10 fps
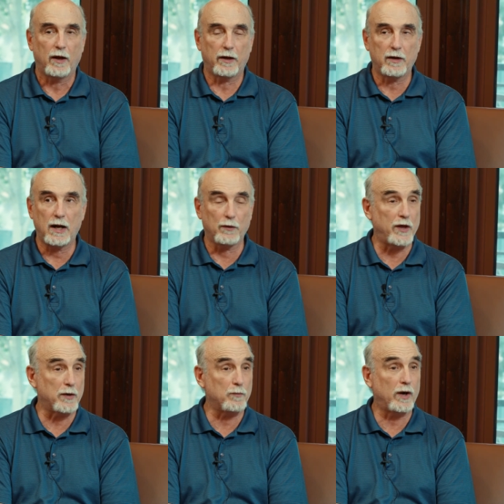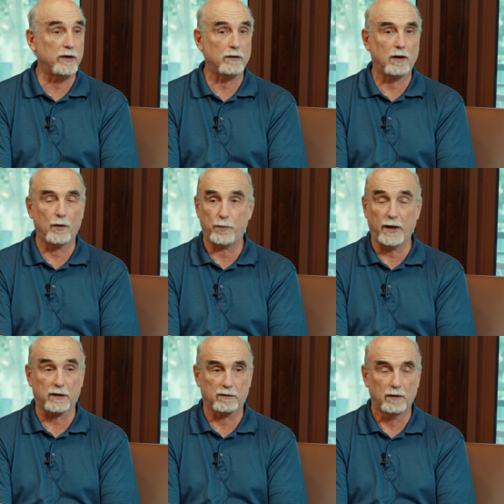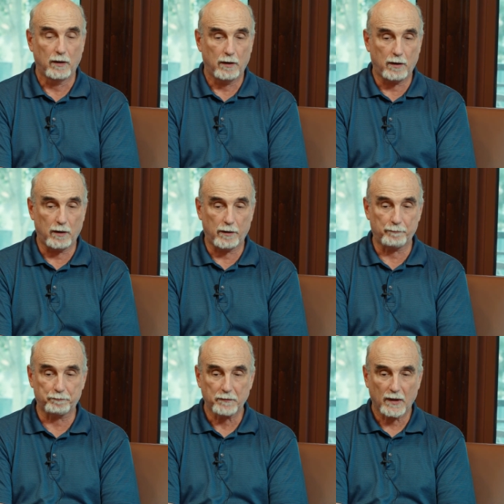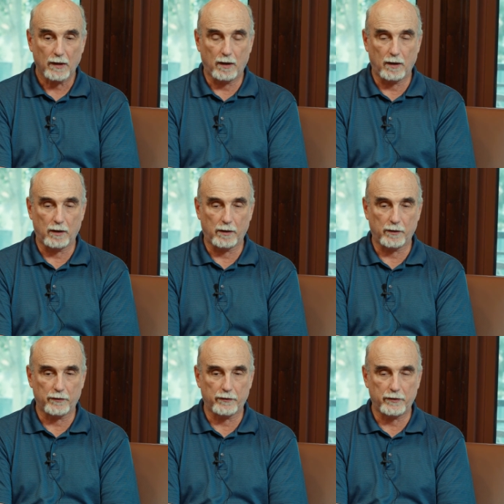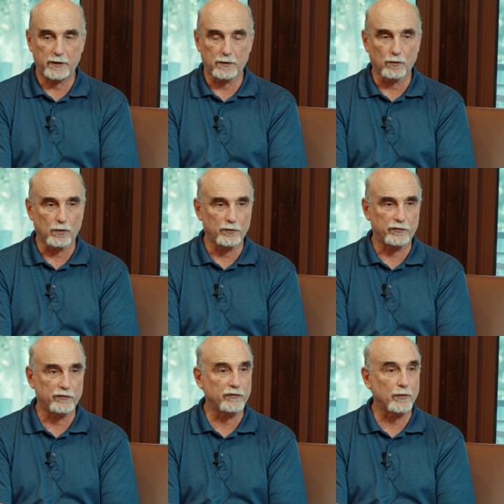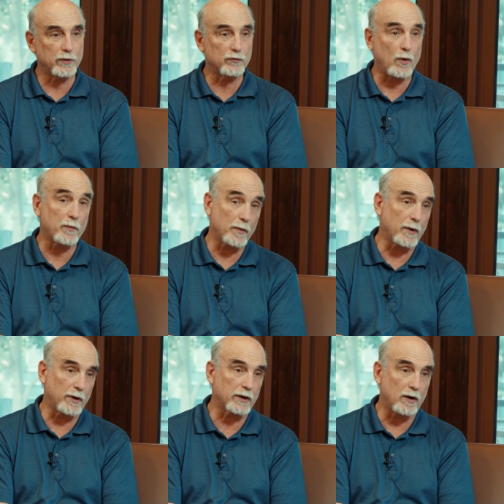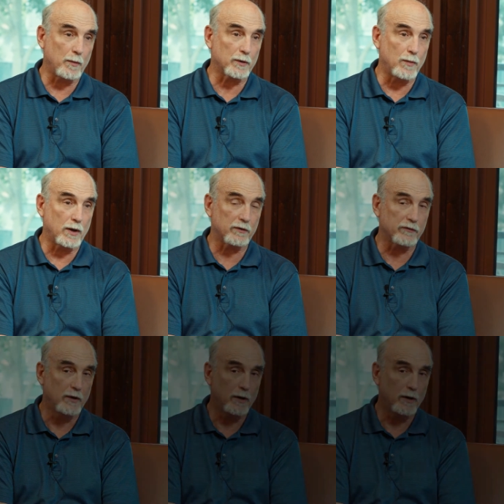and how that might affect the conclusions that we draw from our economic models.